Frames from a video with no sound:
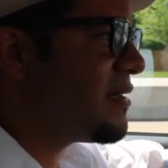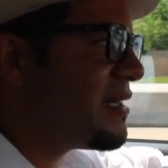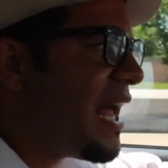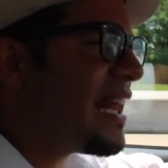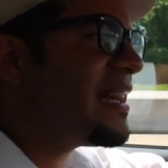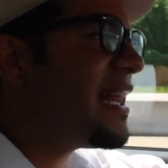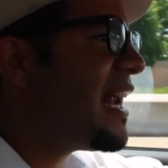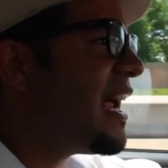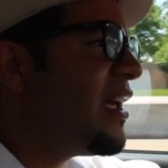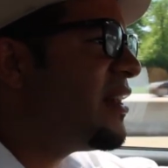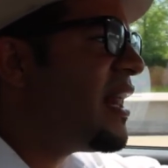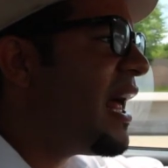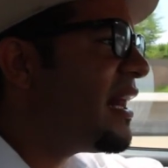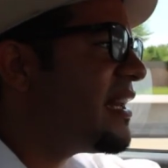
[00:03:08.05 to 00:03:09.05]
Not that I.
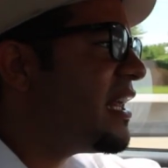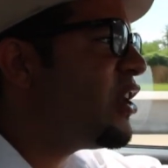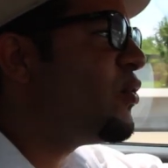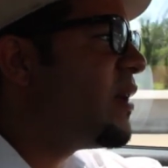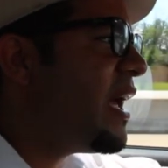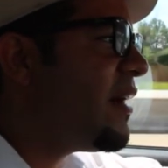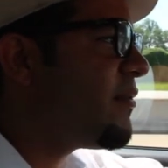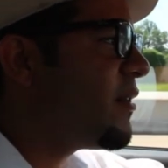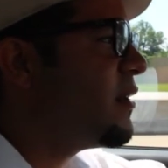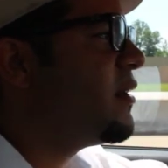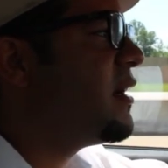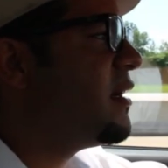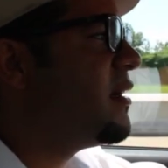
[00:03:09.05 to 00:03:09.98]
Not that you never.